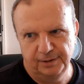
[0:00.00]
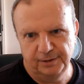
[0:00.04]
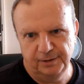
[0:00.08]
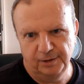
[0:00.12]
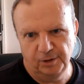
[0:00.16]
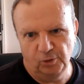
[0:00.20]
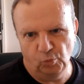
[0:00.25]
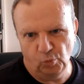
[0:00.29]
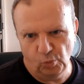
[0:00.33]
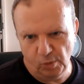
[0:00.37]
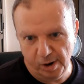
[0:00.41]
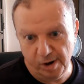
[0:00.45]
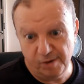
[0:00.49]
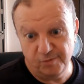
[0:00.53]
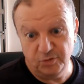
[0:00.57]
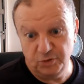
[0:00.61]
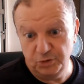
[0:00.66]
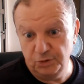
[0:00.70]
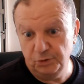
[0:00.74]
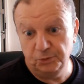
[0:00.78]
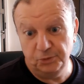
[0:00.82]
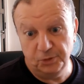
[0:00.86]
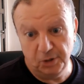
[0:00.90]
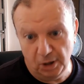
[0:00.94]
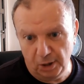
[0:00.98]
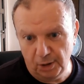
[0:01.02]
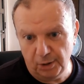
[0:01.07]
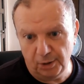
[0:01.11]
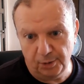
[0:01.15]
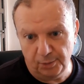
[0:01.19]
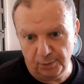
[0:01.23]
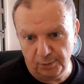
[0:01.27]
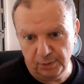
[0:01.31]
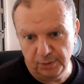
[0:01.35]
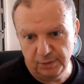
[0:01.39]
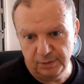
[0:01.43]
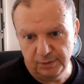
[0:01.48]
or wherever you
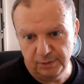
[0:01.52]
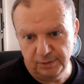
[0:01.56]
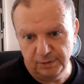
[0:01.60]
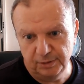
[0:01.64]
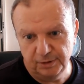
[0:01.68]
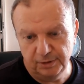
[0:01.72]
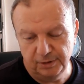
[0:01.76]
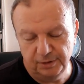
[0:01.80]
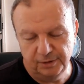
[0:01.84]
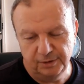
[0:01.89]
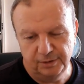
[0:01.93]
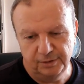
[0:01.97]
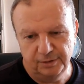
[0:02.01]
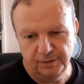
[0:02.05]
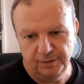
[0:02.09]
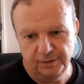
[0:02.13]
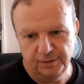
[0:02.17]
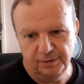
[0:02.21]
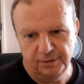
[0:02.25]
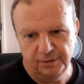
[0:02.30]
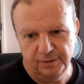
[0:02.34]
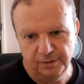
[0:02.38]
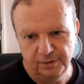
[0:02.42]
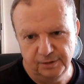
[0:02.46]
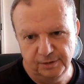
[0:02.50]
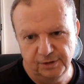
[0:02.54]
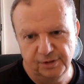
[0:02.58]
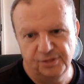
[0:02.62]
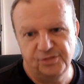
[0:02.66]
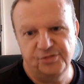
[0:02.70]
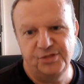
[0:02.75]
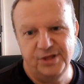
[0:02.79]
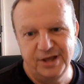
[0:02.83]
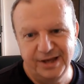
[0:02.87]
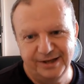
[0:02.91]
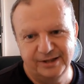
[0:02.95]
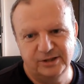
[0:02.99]
go,
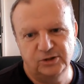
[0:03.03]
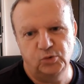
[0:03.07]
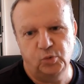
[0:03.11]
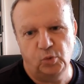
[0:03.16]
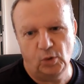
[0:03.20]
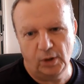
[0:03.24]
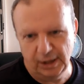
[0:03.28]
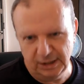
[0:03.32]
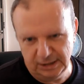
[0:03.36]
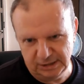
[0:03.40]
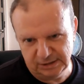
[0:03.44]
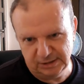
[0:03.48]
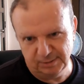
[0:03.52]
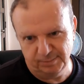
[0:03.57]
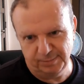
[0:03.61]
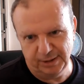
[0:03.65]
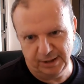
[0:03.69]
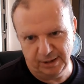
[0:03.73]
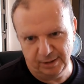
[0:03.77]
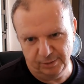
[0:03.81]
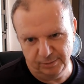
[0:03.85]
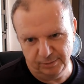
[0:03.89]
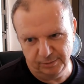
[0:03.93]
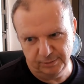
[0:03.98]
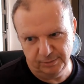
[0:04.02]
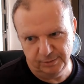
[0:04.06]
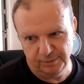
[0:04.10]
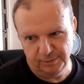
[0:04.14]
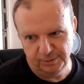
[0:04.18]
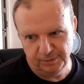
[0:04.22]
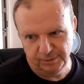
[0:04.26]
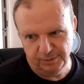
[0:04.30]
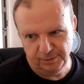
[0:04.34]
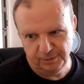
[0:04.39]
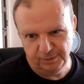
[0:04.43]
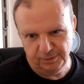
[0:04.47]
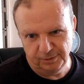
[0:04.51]
think twice about
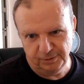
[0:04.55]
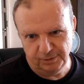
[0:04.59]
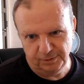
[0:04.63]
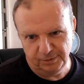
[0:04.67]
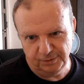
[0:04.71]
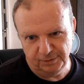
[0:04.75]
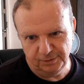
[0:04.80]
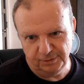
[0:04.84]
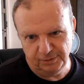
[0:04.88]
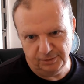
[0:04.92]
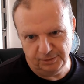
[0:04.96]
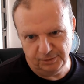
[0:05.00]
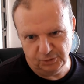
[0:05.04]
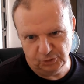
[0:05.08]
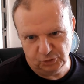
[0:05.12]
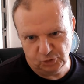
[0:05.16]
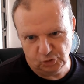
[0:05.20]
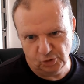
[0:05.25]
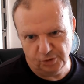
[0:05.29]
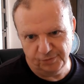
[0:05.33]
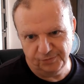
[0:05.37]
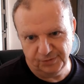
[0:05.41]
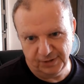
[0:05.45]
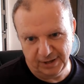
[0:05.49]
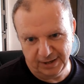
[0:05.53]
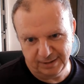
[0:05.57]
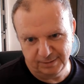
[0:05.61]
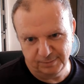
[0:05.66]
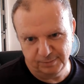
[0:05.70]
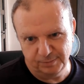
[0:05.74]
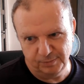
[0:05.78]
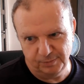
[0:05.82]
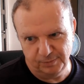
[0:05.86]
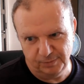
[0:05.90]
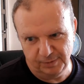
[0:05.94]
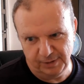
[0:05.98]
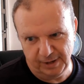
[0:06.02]
sort of like
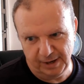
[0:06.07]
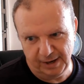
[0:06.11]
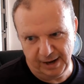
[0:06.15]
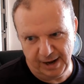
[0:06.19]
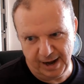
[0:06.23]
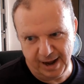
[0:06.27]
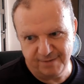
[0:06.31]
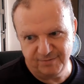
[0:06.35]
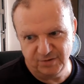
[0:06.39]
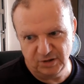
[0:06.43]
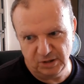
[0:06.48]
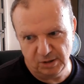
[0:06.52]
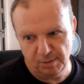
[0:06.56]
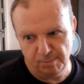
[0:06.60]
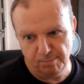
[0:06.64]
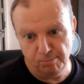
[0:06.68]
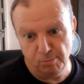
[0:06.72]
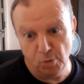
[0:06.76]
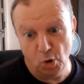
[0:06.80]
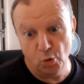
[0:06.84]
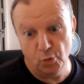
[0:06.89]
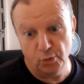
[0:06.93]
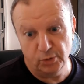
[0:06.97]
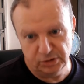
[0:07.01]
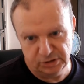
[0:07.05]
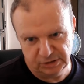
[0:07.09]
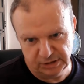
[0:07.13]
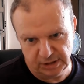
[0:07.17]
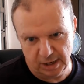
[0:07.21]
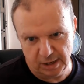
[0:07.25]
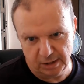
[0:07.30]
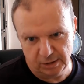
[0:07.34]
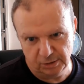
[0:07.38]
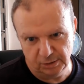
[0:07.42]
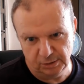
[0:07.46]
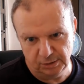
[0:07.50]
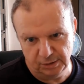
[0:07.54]
having a
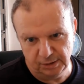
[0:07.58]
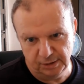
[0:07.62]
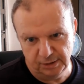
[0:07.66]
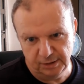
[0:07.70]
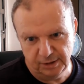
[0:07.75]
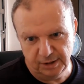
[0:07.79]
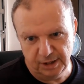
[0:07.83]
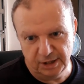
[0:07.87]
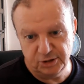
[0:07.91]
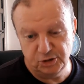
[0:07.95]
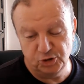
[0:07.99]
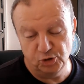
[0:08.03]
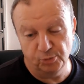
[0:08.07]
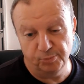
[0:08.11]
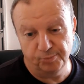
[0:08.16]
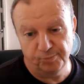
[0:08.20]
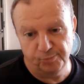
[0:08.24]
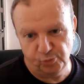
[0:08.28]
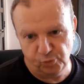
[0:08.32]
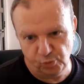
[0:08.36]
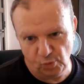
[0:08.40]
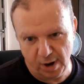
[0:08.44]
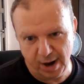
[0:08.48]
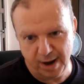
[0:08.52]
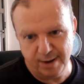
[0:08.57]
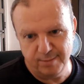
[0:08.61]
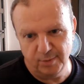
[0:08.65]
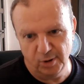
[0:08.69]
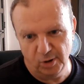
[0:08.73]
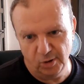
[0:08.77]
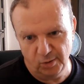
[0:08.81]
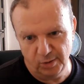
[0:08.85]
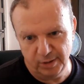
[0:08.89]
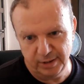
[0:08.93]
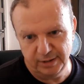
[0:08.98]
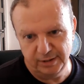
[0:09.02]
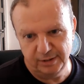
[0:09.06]
motorcycle as your
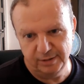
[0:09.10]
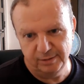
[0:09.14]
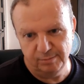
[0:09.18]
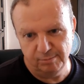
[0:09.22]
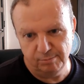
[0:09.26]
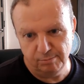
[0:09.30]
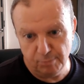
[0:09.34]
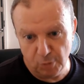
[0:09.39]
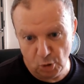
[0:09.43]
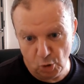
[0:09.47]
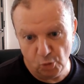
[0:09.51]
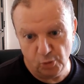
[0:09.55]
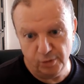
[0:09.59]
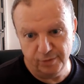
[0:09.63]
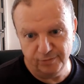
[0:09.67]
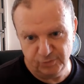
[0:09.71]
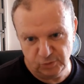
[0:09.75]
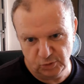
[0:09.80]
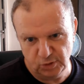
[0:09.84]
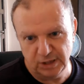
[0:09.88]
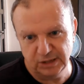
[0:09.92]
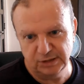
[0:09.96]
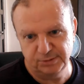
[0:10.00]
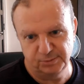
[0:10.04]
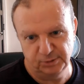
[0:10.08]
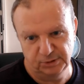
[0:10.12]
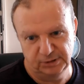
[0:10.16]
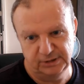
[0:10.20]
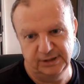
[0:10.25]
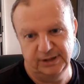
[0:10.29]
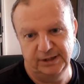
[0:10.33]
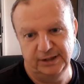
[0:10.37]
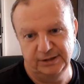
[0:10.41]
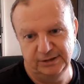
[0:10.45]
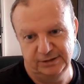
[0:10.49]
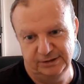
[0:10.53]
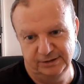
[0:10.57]
primary mode of
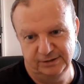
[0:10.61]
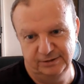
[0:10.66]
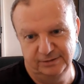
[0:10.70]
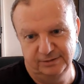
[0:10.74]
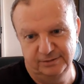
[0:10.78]
transportation.